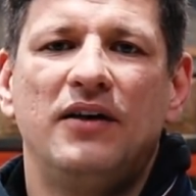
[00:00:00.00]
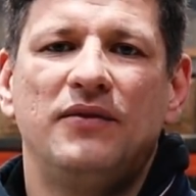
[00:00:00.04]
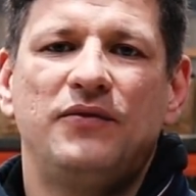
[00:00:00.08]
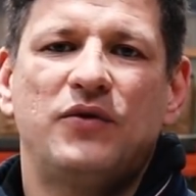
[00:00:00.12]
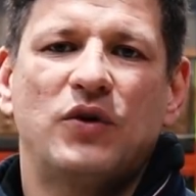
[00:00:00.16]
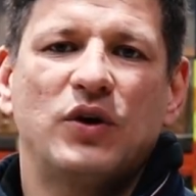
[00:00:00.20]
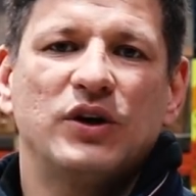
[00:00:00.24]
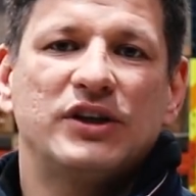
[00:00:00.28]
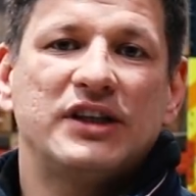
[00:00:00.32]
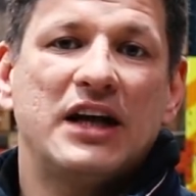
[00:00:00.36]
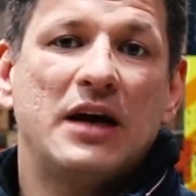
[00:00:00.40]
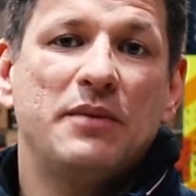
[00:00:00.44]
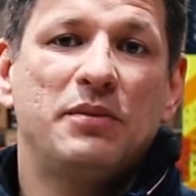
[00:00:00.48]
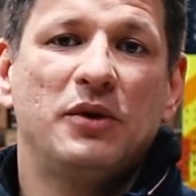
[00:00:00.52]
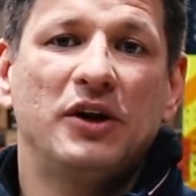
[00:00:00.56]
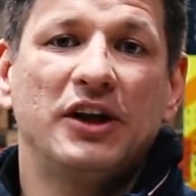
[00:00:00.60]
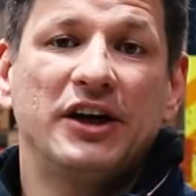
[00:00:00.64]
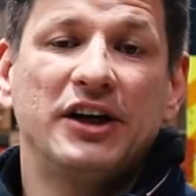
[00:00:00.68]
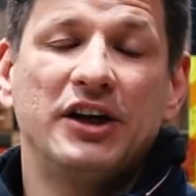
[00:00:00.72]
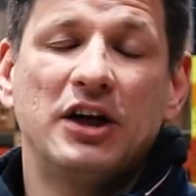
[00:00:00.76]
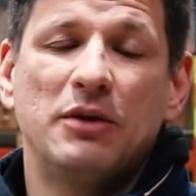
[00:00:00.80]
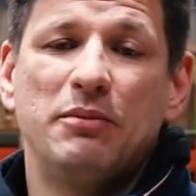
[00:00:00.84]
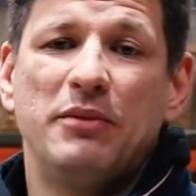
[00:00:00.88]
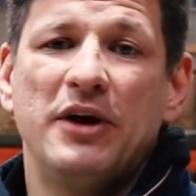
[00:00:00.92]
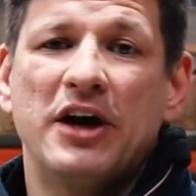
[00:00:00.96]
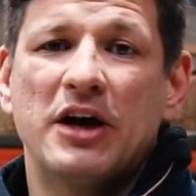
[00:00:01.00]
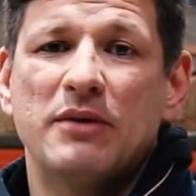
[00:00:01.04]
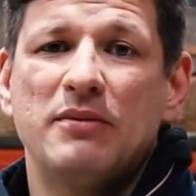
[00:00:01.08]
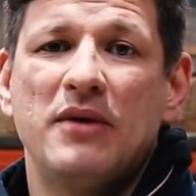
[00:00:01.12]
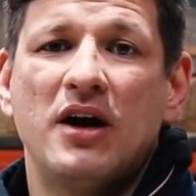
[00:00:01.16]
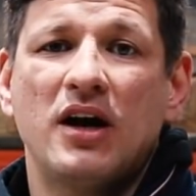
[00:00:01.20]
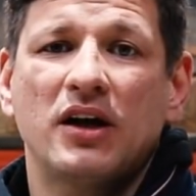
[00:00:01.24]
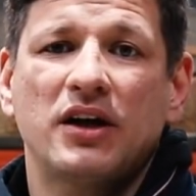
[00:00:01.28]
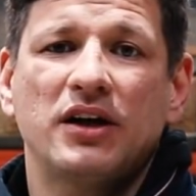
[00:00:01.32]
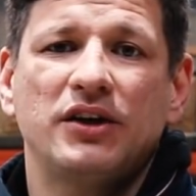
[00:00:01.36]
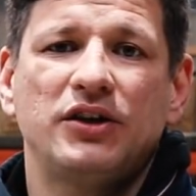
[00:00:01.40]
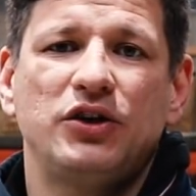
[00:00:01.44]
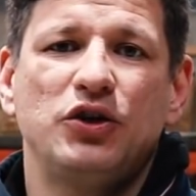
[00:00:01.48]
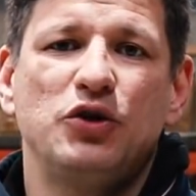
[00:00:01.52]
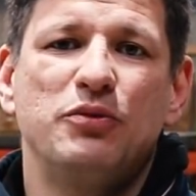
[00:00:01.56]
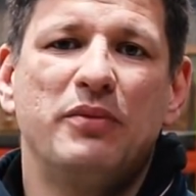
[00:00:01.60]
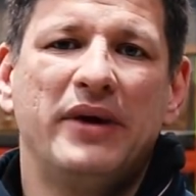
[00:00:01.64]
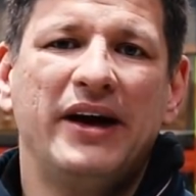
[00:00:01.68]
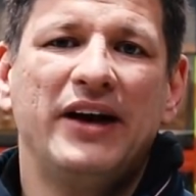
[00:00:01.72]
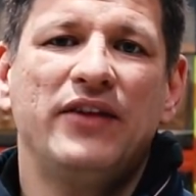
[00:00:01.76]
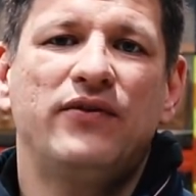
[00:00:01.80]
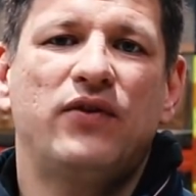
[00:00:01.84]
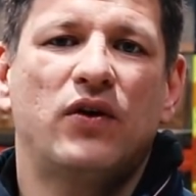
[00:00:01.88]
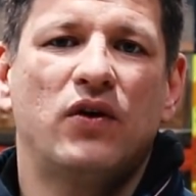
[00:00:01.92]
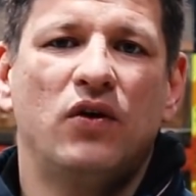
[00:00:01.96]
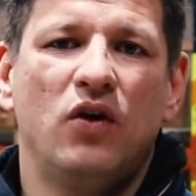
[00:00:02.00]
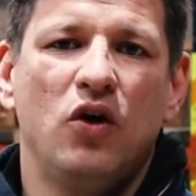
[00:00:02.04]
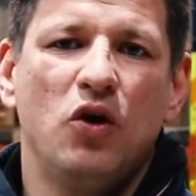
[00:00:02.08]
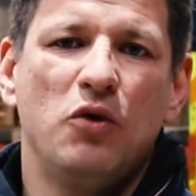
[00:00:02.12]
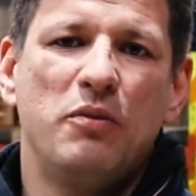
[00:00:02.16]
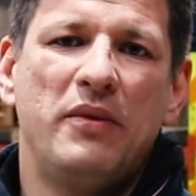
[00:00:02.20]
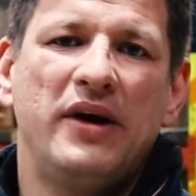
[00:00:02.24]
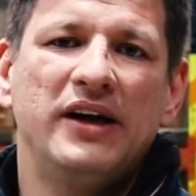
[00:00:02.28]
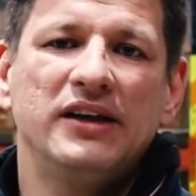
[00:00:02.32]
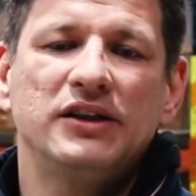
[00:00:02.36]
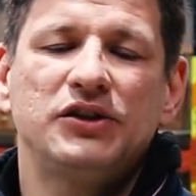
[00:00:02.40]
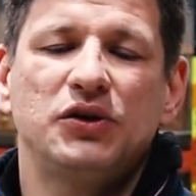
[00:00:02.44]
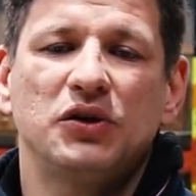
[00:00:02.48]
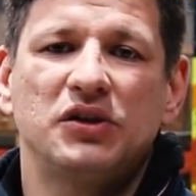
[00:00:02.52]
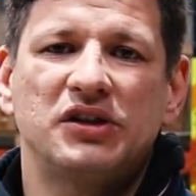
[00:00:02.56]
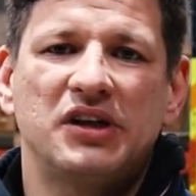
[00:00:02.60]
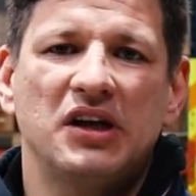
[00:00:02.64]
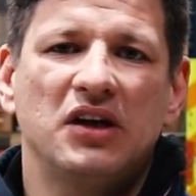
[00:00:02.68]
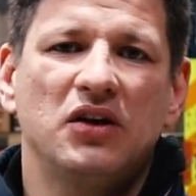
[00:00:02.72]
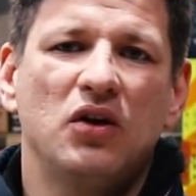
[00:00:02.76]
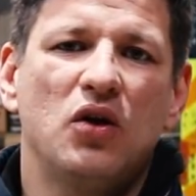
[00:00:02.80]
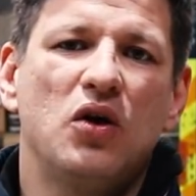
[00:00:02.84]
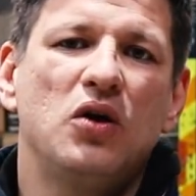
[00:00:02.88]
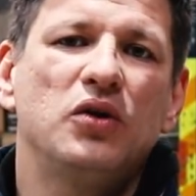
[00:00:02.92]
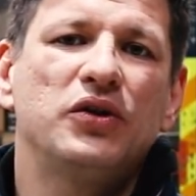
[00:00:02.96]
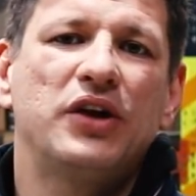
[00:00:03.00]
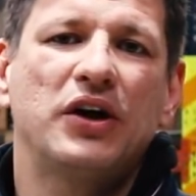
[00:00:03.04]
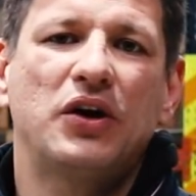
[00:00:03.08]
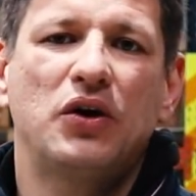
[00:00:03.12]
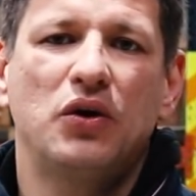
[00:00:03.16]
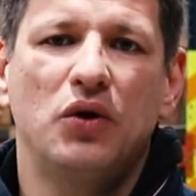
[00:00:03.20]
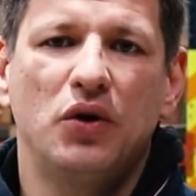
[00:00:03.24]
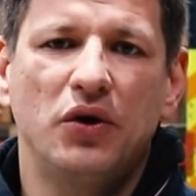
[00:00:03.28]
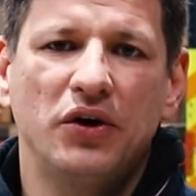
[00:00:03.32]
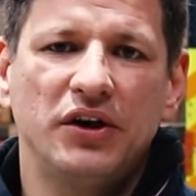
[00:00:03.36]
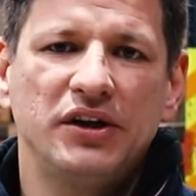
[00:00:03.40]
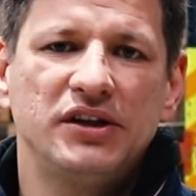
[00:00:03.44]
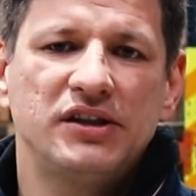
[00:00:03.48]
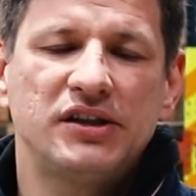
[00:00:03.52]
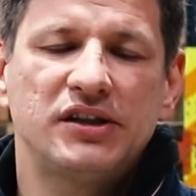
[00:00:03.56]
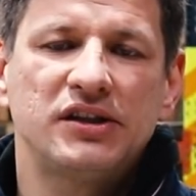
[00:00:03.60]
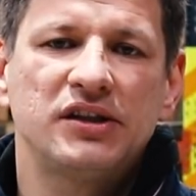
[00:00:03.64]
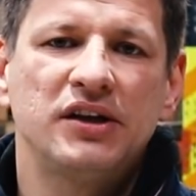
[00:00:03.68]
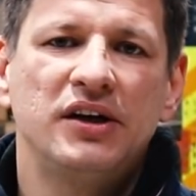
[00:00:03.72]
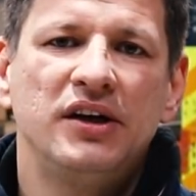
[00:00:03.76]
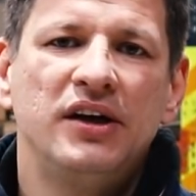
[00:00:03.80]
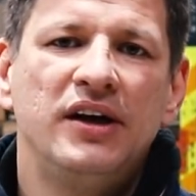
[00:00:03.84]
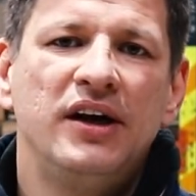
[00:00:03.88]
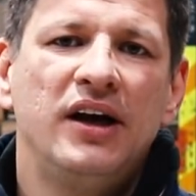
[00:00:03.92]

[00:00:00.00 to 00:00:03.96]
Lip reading: for example, in the bear market. You mine for whole months, you sell all the coins,